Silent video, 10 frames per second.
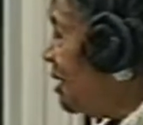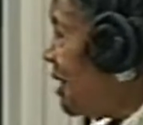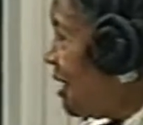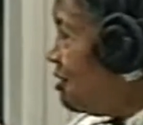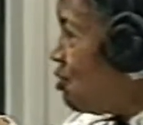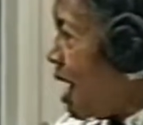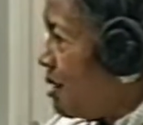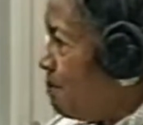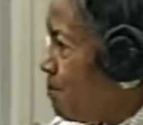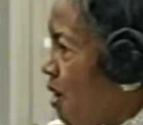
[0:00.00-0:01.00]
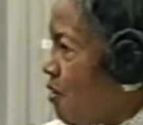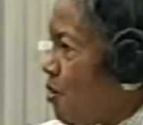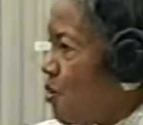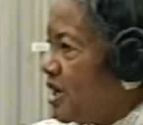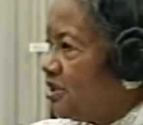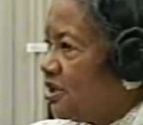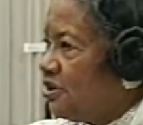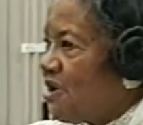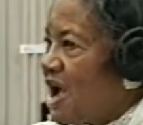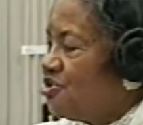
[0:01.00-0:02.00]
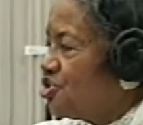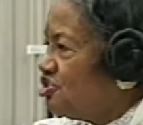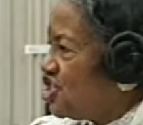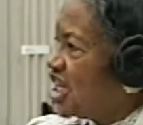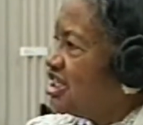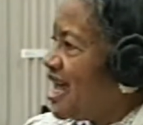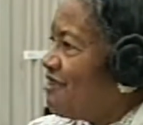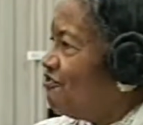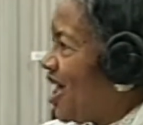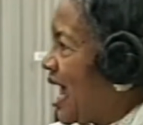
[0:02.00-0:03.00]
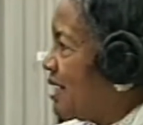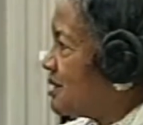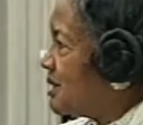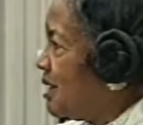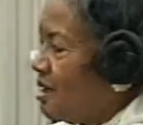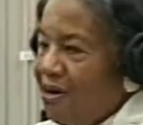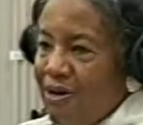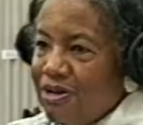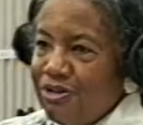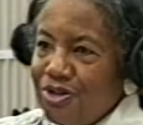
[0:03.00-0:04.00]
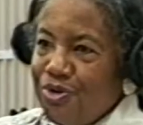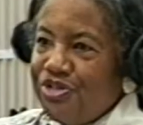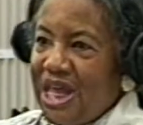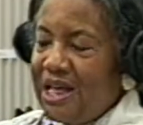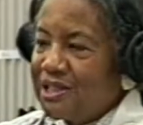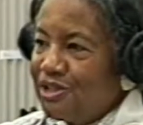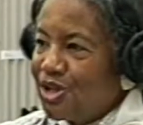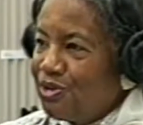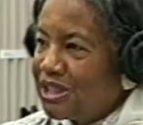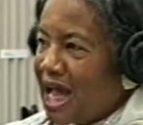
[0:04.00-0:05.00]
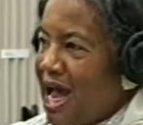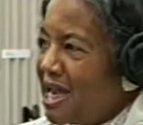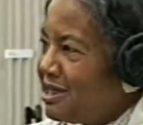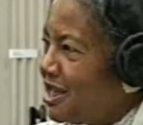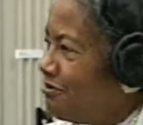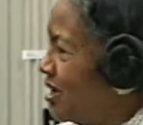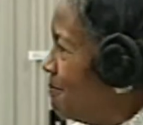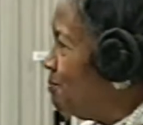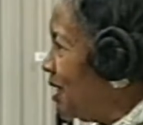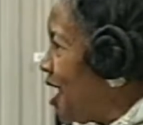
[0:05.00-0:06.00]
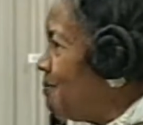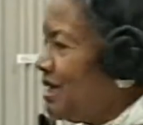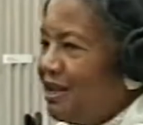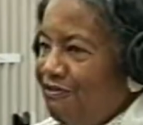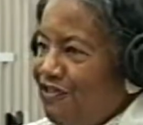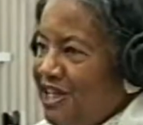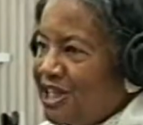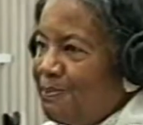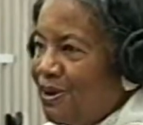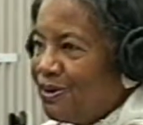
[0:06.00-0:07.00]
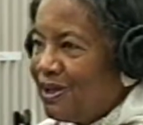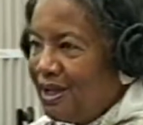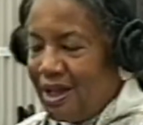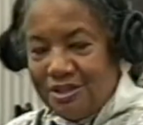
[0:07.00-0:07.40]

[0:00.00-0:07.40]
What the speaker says: They knew how to burrow into the ground just that fast or to do things. And so this idea of becoming invisible.